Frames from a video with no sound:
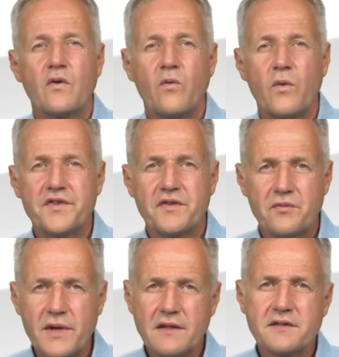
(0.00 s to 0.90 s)
With the
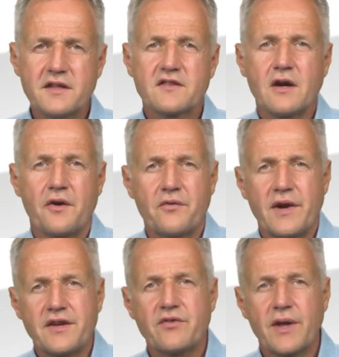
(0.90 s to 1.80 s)
real discount
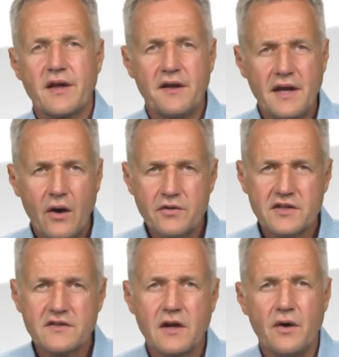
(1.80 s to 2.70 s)
rate, we can now
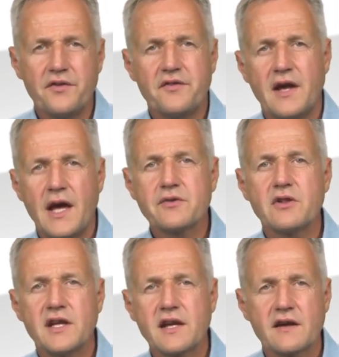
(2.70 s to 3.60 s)
discount the
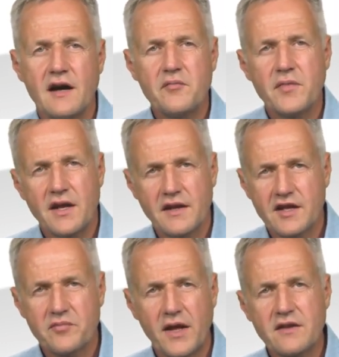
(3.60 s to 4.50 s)
annual income and
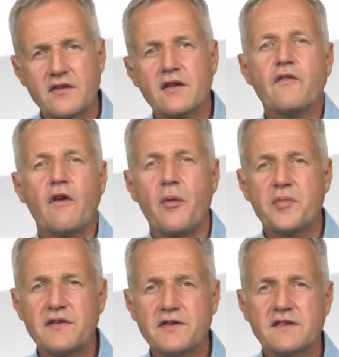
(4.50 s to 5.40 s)
expenses of our
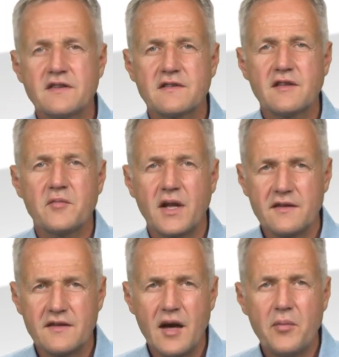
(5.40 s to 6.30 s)
PV system
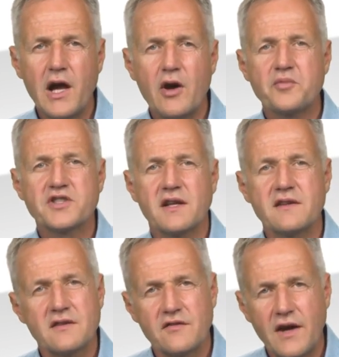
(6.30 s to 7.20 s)
and thereby
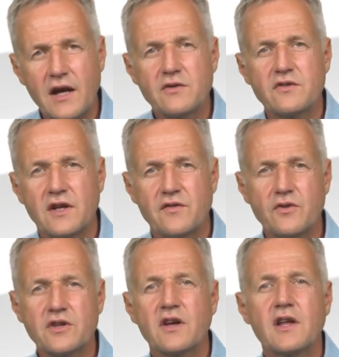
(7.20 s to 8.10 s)
obtain the values that
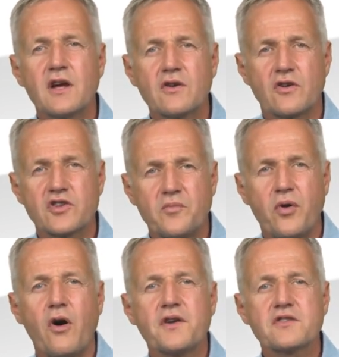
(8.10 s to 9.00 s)
would
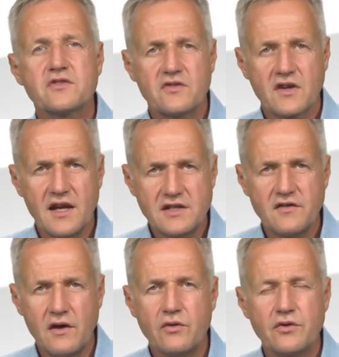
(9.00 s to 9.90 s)
correspond to the cash
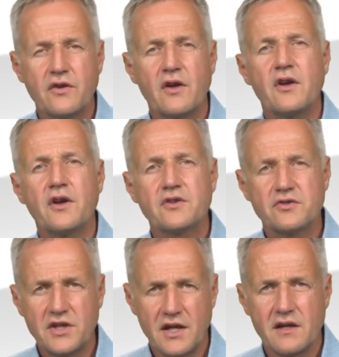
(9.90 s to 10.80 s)
flow
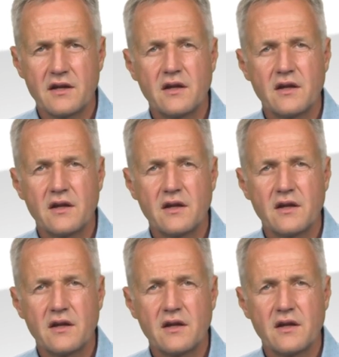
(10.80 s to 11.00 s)
today.